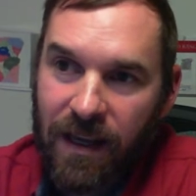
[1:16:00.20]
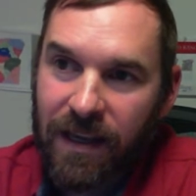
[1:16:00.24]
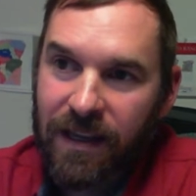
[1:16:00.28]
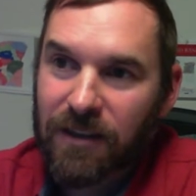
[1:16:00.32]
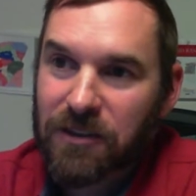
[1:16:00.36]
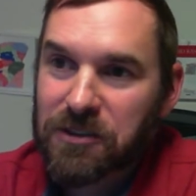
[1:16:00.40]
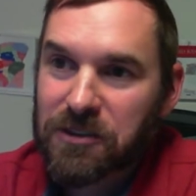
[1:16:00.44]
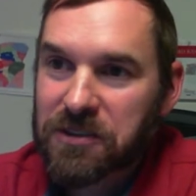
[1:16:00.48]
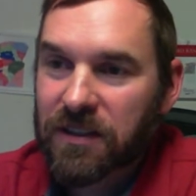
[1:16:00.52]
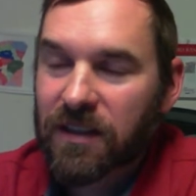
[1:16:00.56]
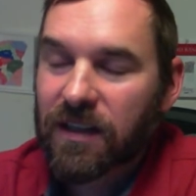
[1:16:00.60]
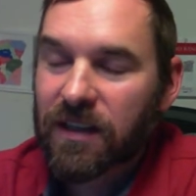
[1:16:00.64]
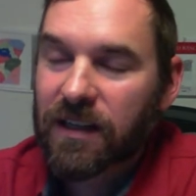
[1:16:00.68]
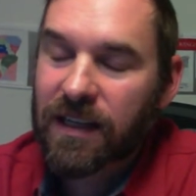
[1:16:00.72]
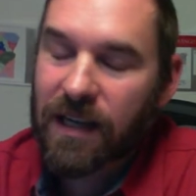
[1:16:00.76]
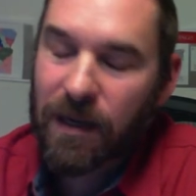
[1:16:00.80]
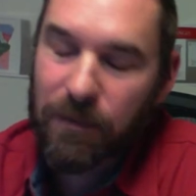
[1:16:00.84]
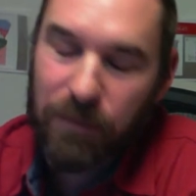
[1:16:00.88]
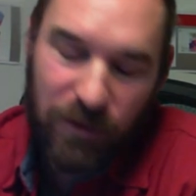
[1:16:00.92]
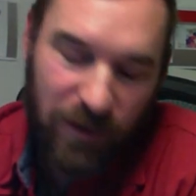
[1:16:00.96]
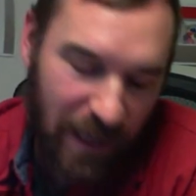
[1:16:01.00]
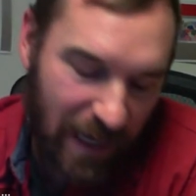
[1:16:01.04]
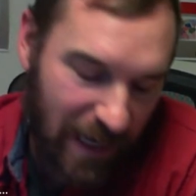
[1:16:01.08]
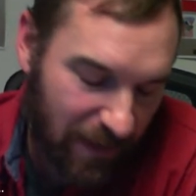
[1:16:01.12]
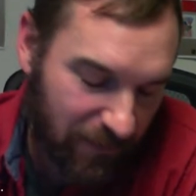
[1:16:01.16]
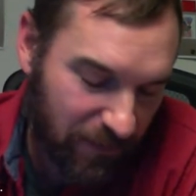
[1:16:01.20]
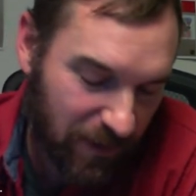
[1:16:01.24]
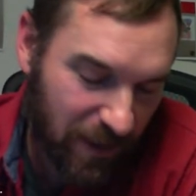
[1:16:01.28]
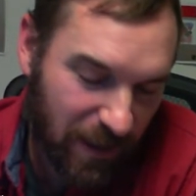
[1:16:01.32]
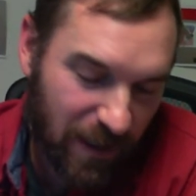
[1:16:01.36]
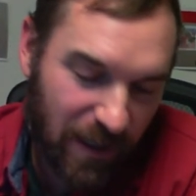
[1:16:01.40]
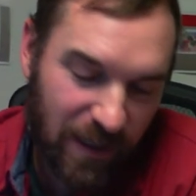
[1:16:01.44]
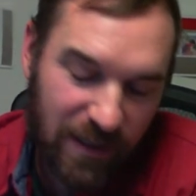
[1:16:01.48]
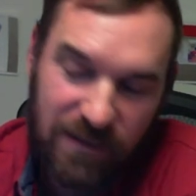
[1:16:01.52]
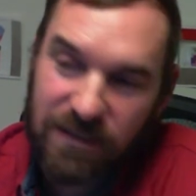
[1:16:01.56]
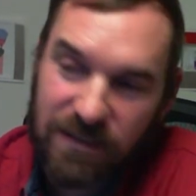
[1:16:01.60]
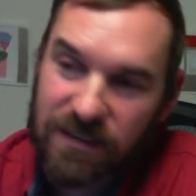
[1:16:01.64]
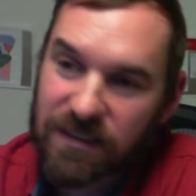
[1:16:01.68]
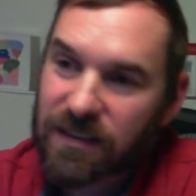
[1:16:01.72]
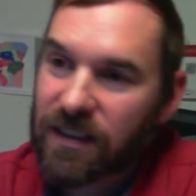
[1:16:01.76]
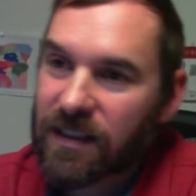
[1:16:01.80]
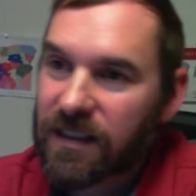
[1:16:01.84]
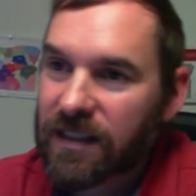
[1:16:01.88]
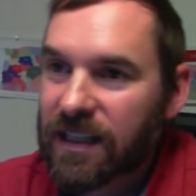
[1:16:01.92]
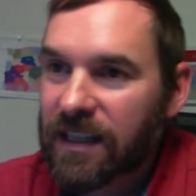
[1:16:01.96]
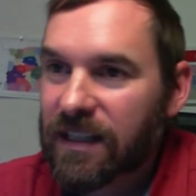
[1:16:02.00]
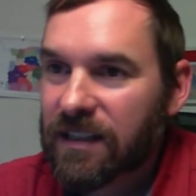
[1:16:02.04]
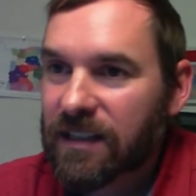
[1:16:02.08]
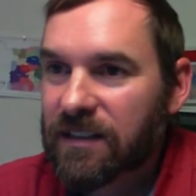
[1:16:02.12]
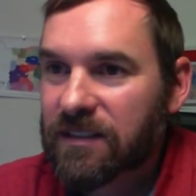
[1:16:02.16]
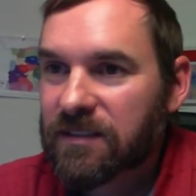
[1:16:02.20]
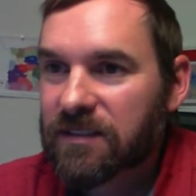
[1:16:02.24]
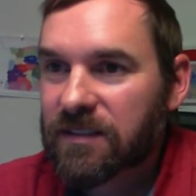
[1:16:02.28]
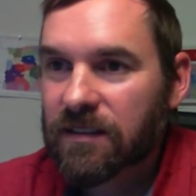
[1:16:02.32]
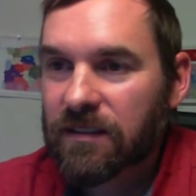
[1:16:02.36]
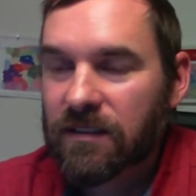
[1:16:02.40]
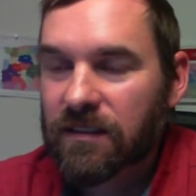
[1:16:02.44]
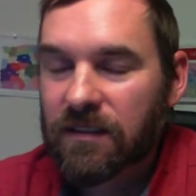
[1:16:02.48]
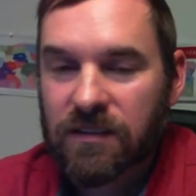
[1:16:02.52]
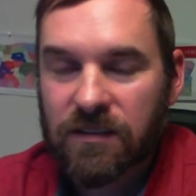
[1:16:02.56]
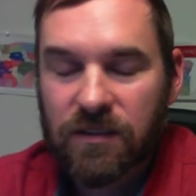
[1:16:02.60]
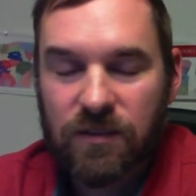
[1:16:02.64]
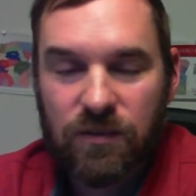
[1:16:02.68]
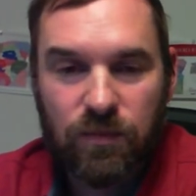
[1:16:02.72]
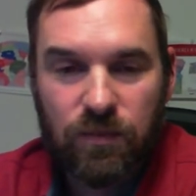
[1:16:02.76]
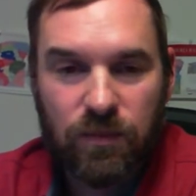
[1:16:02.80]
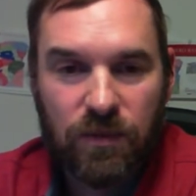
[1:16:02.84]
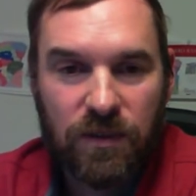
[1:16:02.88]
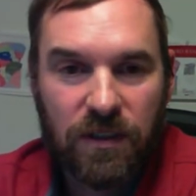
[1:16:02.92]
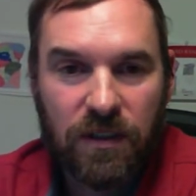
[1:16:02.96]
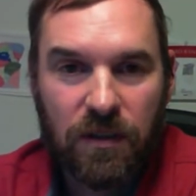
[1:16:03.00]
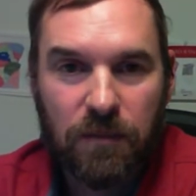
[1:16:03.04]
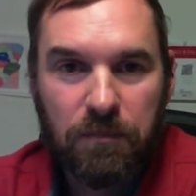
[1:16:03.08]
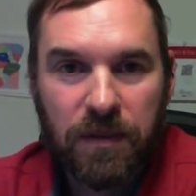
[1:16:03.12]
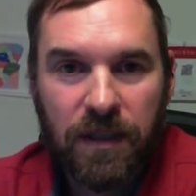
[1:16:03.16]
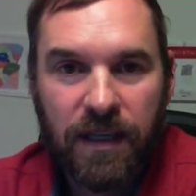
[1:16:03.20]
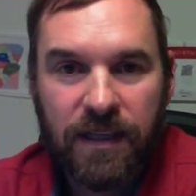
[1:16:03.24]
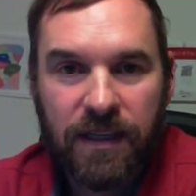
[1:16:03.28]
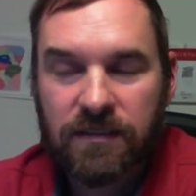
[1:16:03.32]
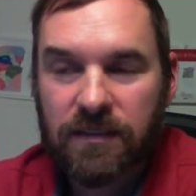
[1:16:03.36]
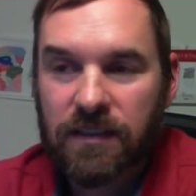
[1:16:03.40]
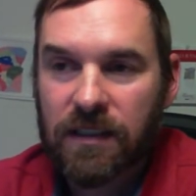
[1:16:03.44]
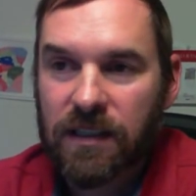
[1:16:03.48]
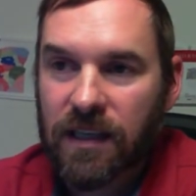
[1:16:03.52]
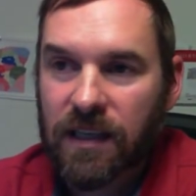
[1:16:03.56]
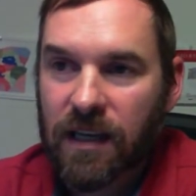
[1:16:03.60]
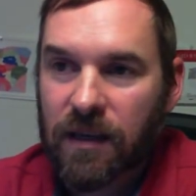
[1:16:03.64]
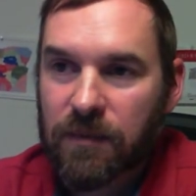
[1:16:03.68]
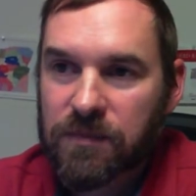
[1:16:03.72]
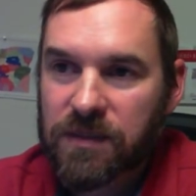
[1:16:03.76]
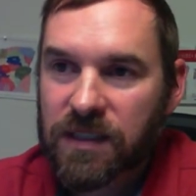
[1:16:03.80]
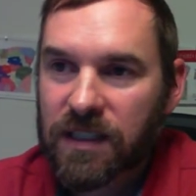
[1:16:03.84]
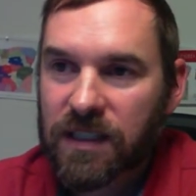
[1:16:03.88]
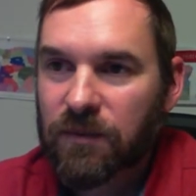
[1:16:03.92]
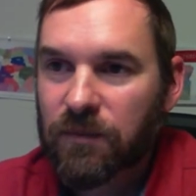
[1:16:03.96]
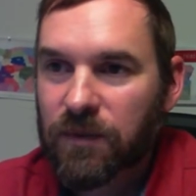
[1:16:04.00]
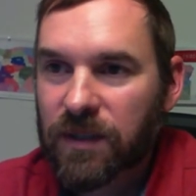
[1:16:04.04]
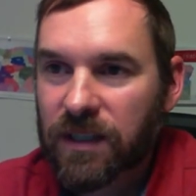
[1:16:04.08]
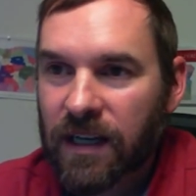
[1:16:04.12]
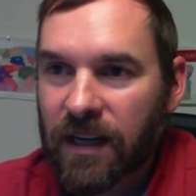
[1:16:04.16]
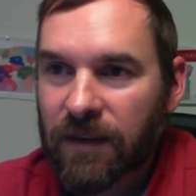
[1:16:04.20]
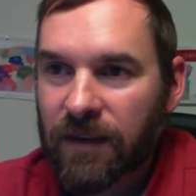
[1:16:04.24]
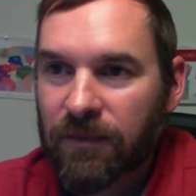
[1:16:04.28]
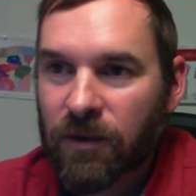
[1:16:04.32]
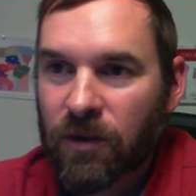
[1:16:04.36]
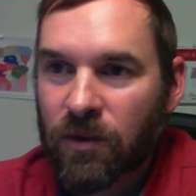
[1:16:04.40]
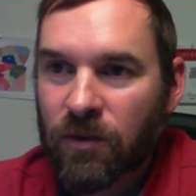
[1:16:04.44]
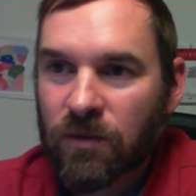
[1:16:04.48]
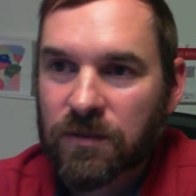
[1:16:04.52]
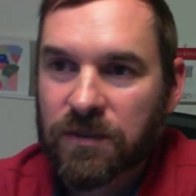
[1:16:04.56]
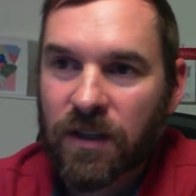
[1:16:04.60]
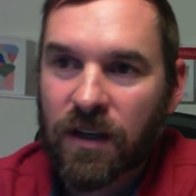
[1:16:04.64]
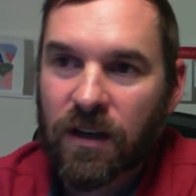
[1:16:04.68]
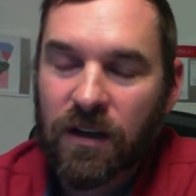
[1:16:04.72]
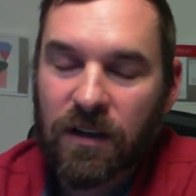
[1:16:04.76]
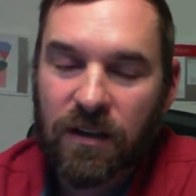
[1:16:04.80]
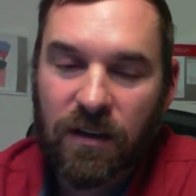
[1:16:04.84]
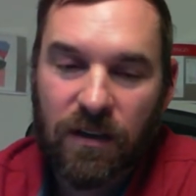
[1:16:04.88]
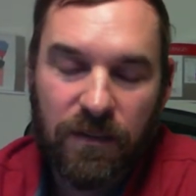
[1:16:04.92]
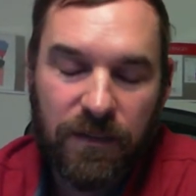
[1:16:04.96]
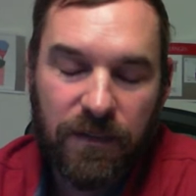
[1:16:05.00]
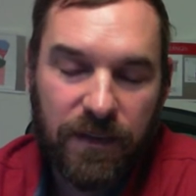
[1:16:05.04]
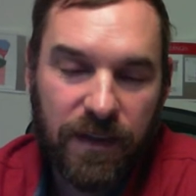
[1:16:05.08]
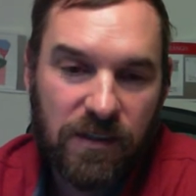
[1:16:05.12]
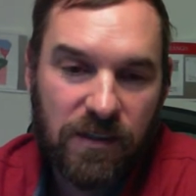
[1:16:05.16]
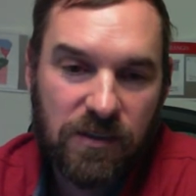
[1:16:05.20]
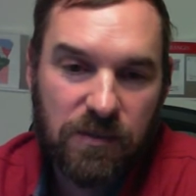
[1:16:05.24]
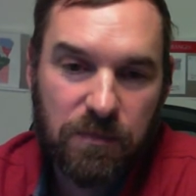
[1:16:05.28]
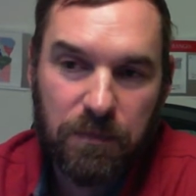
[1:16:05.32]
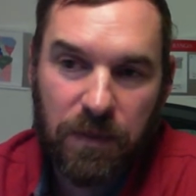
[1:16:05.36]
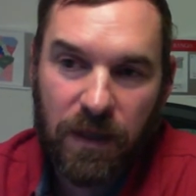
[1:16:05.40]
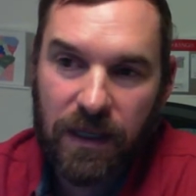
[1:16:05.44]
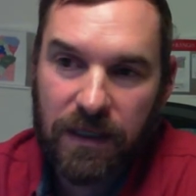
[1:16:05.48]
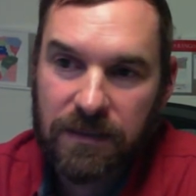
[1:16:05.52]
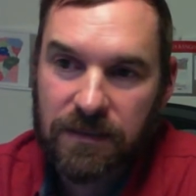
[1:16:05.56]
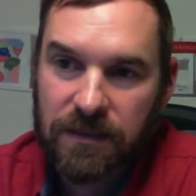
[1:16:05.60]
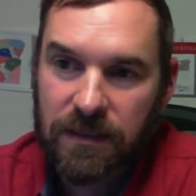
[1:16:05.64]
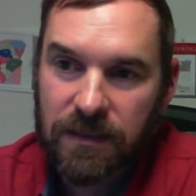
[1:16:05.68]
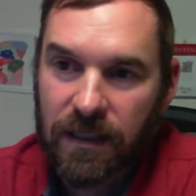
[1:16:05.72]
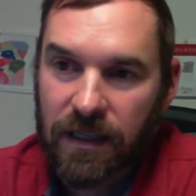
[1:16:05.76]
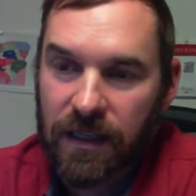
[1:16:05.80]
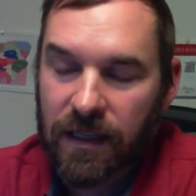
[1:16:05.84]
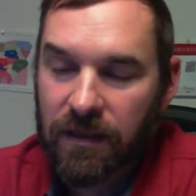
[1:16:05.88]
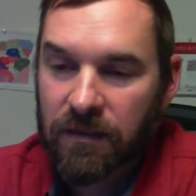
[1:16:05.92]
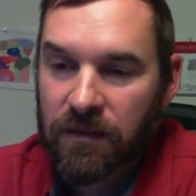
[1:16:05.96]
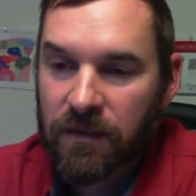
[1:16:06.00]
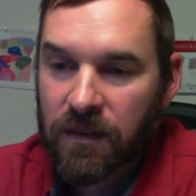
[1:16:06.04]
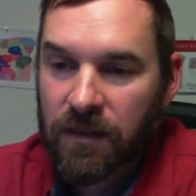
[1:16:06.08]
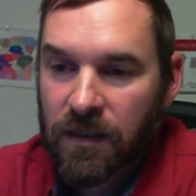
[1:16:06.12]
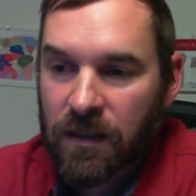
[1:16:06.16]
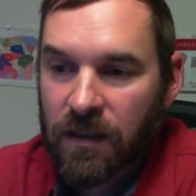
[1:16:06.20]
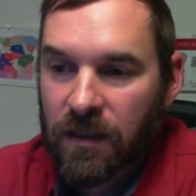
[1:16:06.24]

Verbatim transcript: and there's a couple caveats again this this is where the complexity comes in we could have a whole talk on this but uh,